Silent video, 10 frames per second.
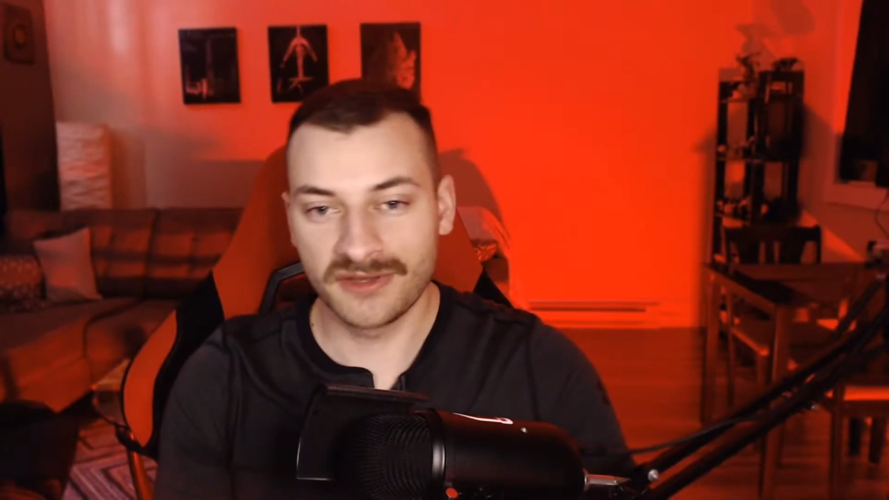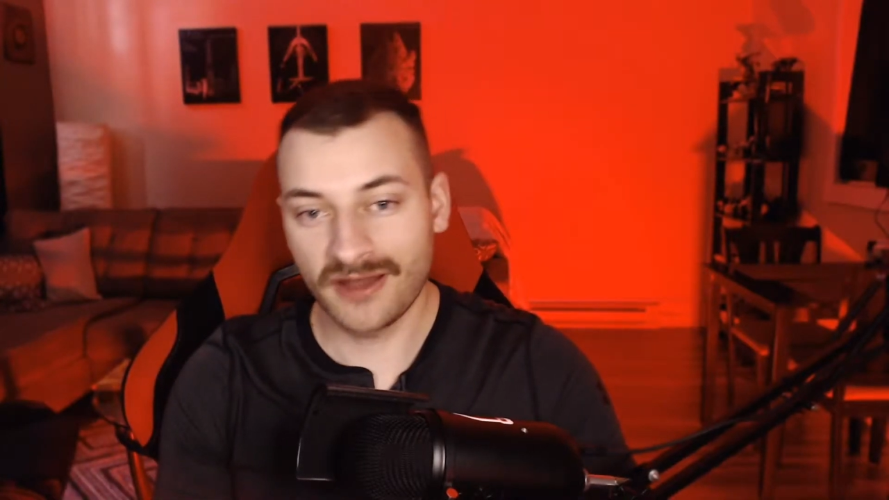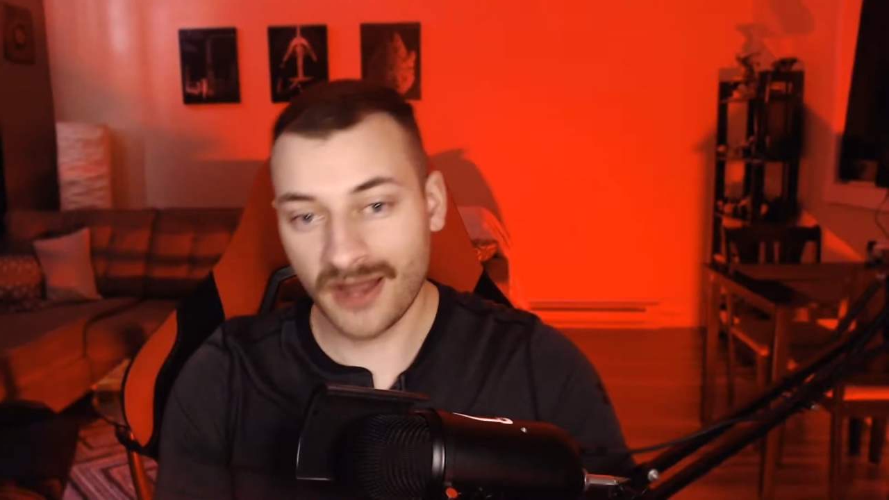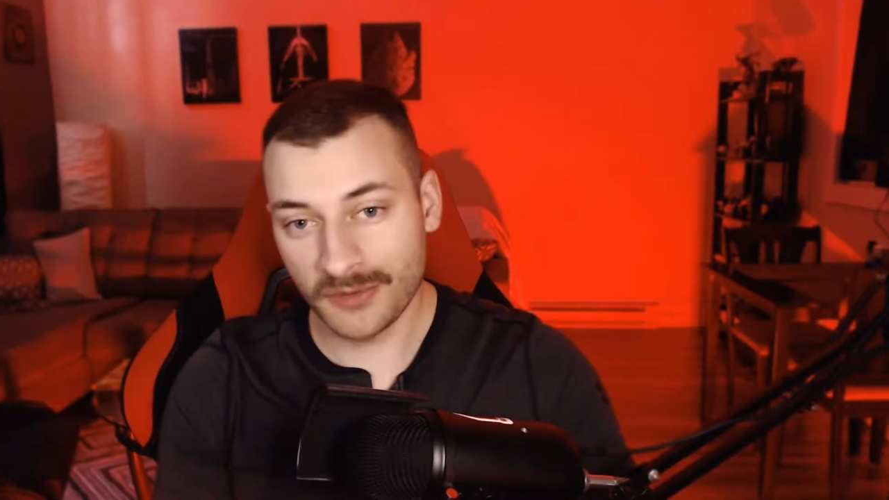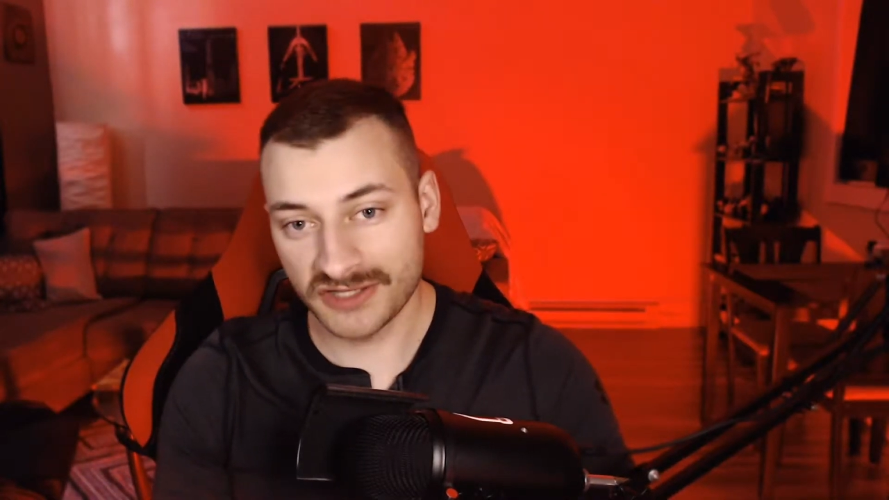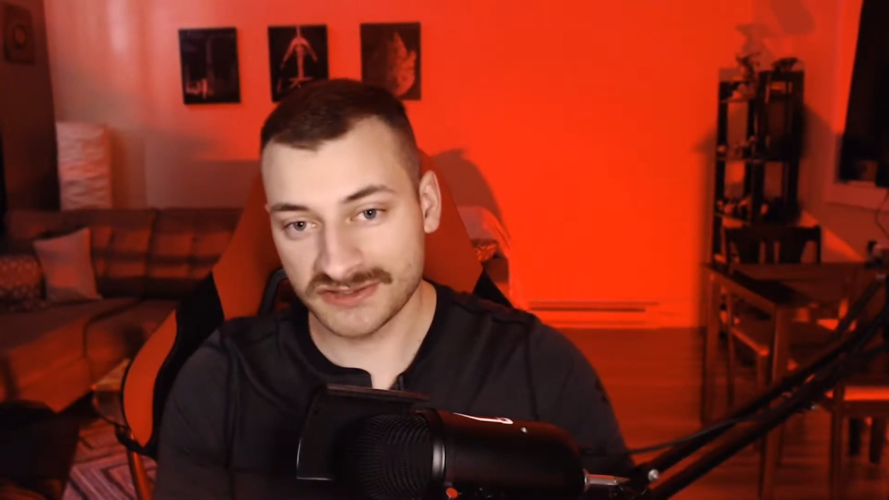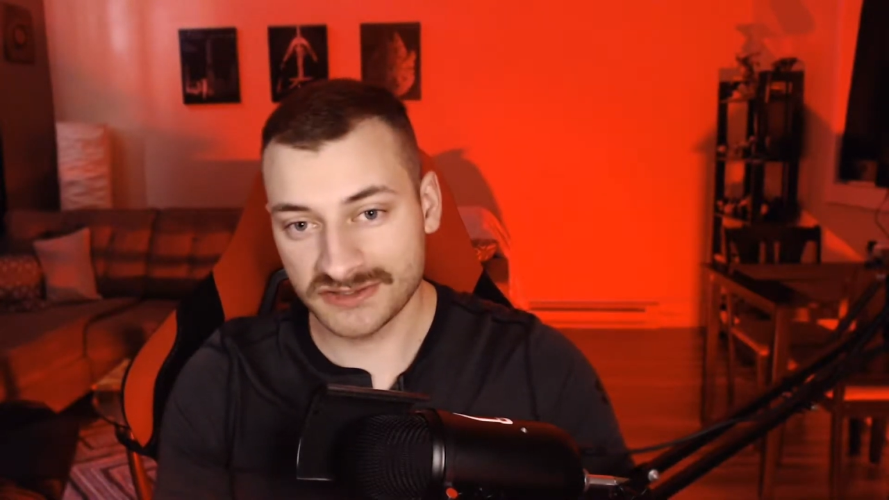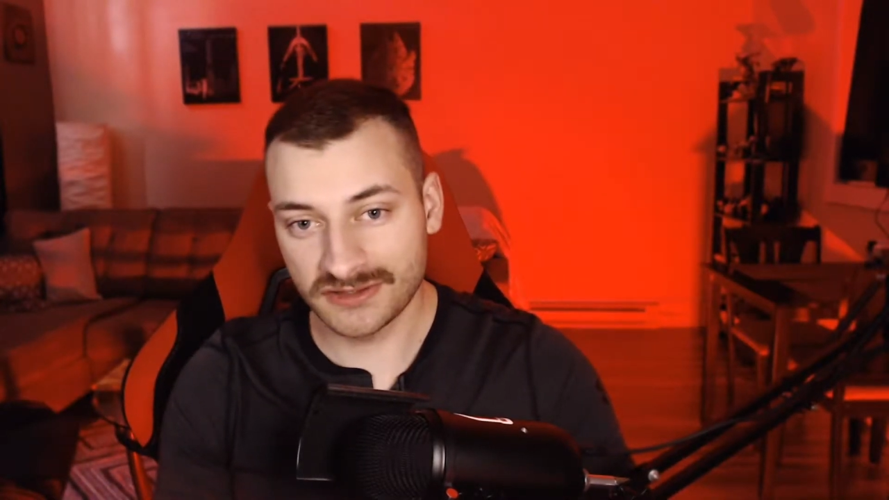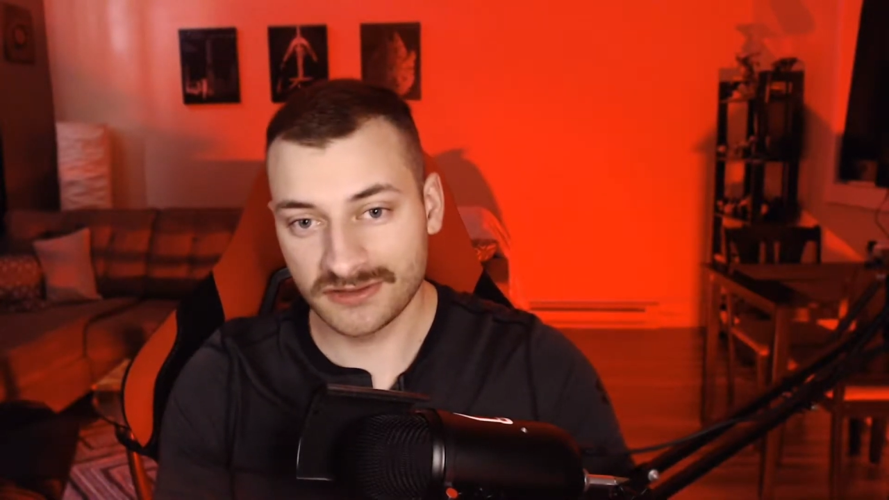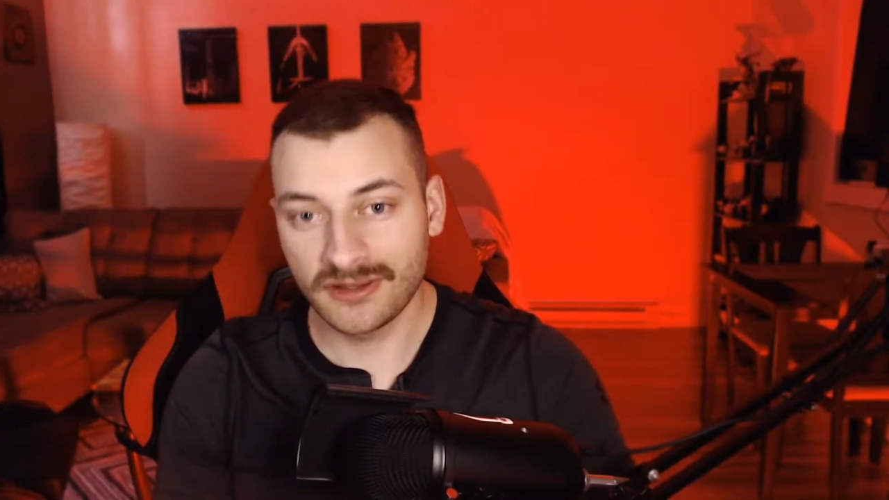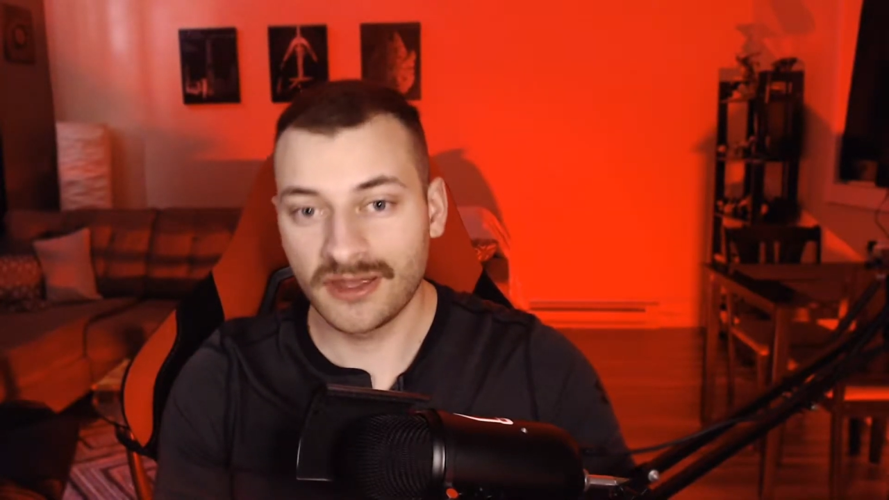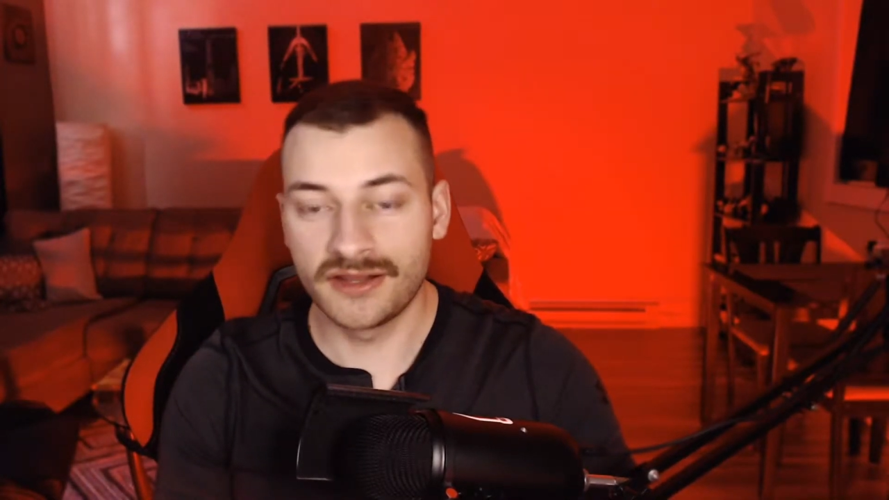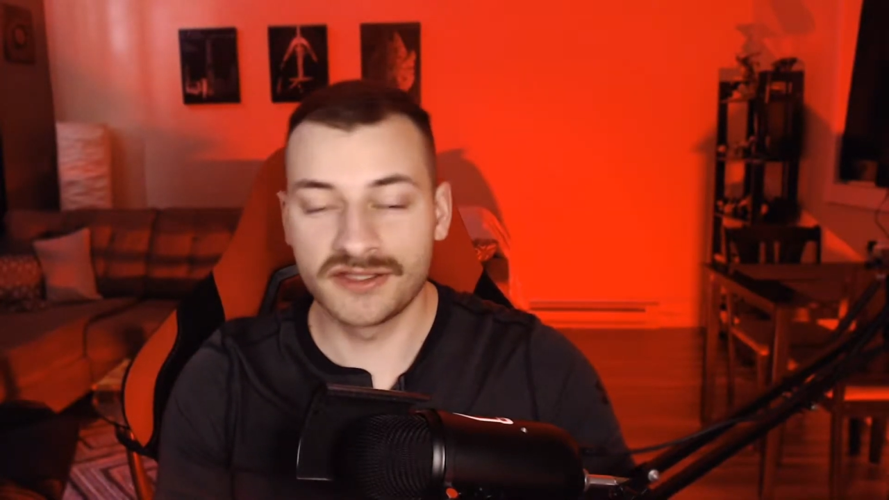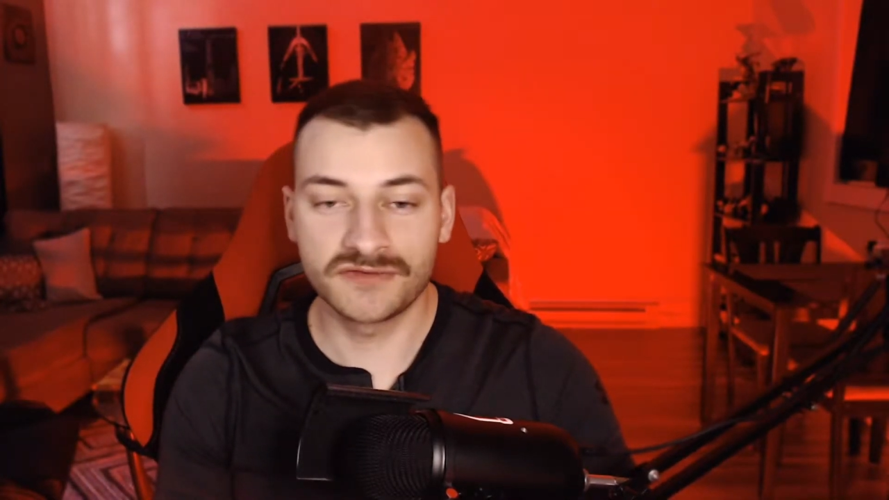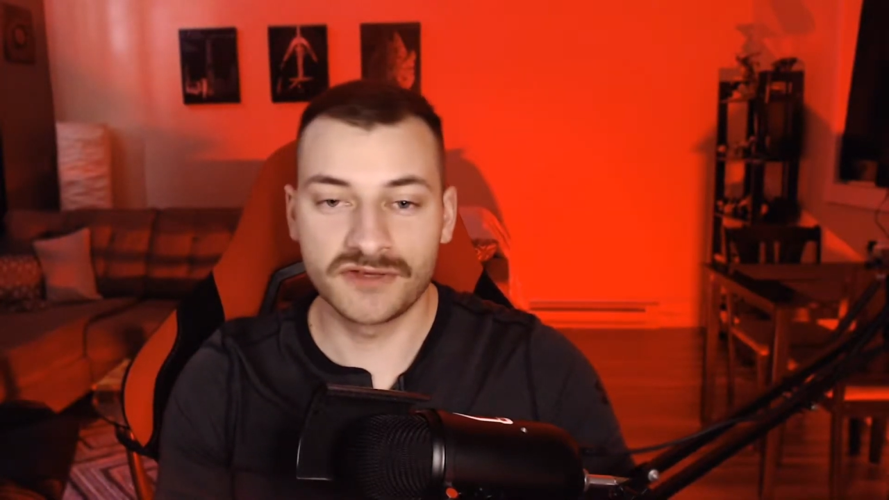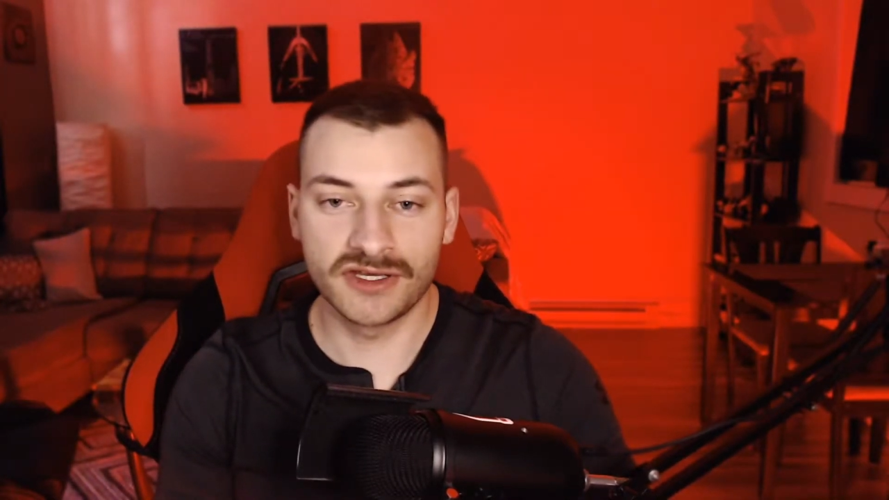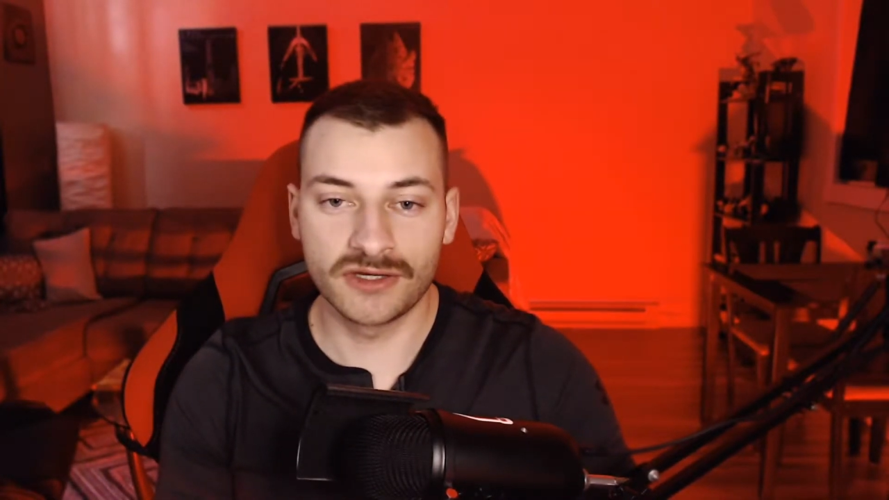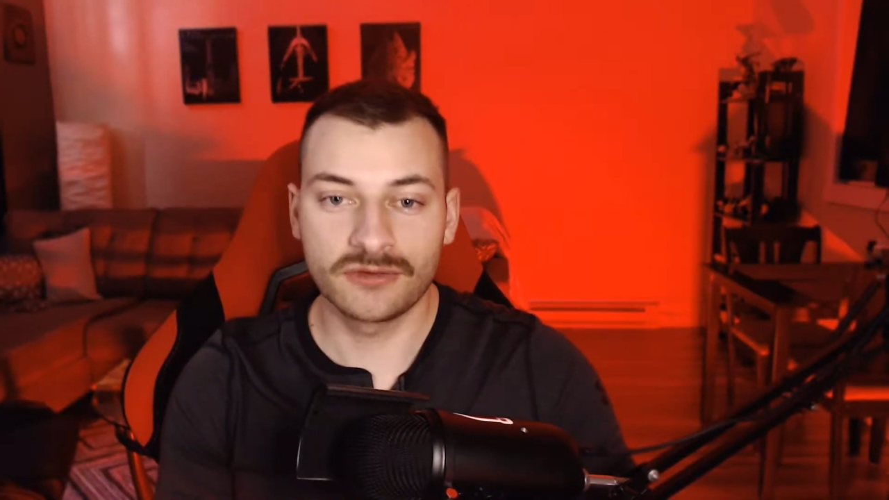I'm Austin, and in this video,